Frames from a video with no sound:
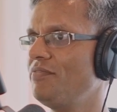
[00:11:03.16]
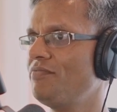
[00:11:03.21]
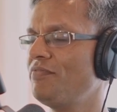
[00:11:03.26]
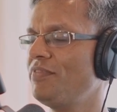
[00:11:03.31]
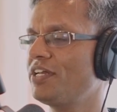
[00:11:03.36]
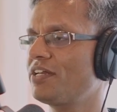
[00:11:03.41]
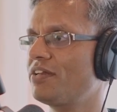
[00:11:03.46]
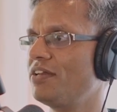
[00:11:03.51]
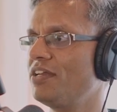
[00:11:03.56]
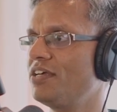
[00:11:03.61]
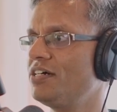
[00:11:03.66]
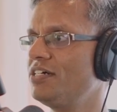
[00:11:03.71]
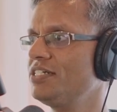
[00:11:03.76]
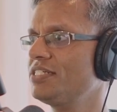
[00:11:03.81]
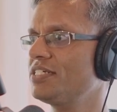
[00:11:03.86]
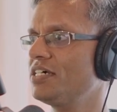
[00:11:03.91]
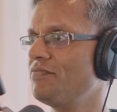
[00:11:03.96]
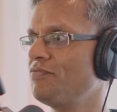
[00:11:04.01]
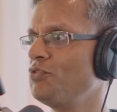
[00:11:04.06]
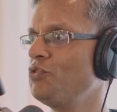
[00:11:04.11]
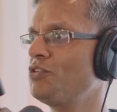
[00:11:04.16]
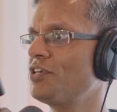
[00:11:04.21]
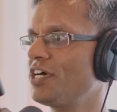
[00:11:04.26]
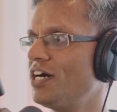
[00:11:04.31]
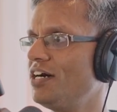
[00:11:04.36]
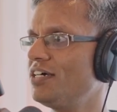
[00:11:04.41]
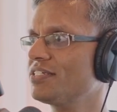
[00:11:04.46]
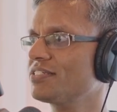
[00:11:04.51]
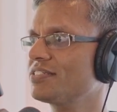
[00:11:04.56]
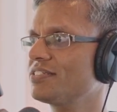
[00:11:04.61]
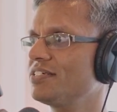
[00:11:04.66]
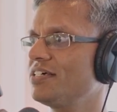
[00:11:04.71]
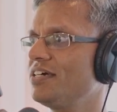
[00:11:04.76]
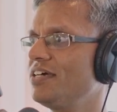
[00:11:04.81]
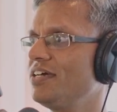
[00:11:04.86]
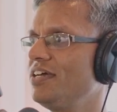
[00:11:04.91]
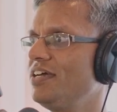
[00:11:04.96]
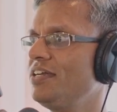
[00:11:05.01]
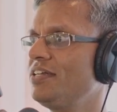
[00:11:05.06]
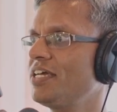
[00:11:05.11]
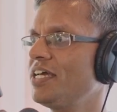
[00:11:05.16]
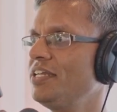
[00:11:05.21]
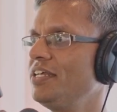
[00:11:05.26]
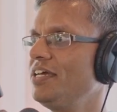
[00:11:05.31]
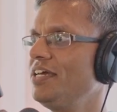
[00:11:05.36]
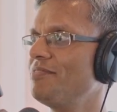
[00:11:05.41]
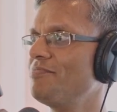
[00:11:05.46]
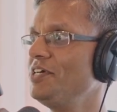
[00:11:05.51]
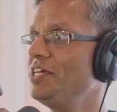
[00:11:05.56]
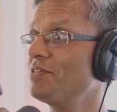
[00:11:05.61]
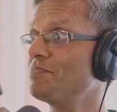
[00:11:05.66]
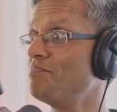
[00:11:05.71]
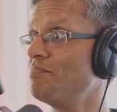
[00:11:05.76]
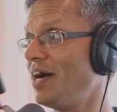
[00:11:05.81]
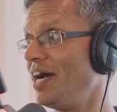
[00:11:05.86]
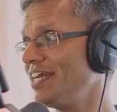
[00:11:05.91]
if it learns a few tasks, it can, it